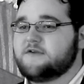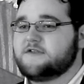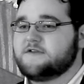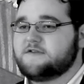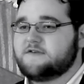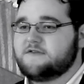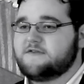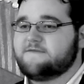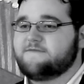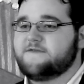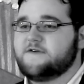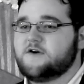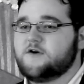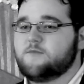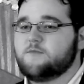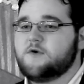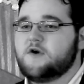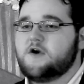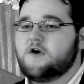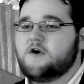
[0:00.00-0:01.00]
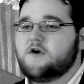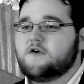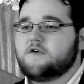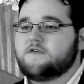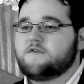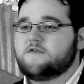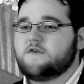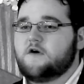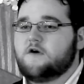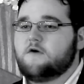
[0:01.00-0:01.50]
into the film.
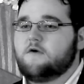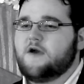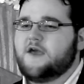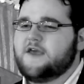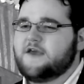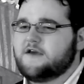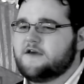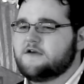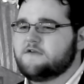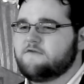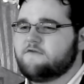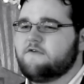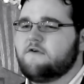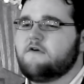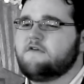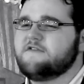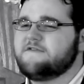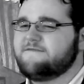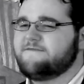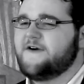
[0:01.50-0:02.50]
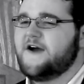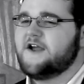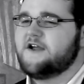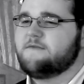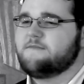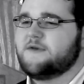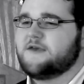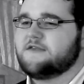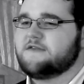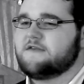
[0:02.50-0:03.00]
So a controlled
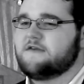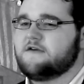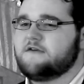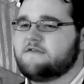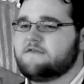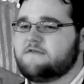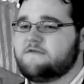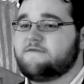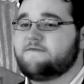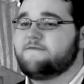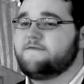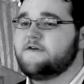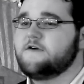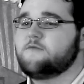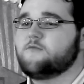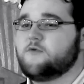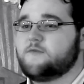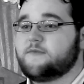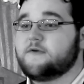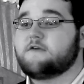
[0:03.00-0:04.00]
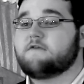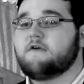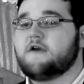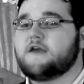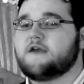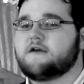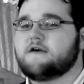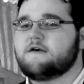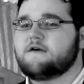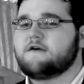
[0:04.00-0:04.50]
environment to film would be
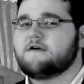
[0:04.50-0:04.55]
great.